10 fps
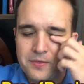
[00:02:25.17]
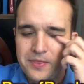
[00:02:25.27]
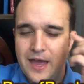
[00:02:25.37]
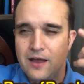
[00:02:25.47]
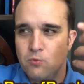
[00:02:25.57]

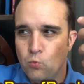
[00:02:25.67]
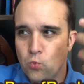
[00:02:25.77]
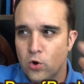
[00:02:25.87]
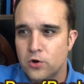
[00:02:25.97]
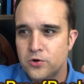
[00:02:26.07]
that
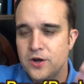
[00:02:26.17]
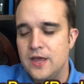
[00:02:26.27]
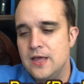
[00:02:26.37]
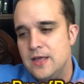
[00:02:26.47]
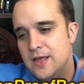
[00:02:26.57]
word
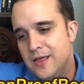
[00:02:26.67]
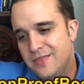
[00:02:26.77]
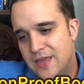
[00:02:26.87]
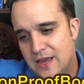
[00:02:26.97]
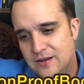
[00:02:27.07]

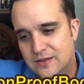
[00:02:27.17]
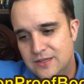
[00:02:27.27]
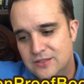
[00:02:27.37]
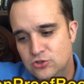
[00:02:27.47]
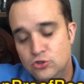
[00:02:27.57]
that
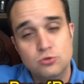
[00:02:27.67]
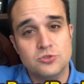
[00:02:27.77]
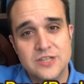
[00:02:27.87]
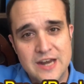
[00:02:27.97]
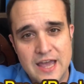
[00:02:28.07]
is
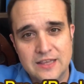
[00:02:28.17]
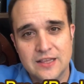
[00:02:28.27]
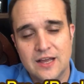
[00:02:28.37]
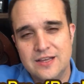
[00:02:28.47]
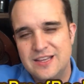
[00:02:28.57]
used in headline.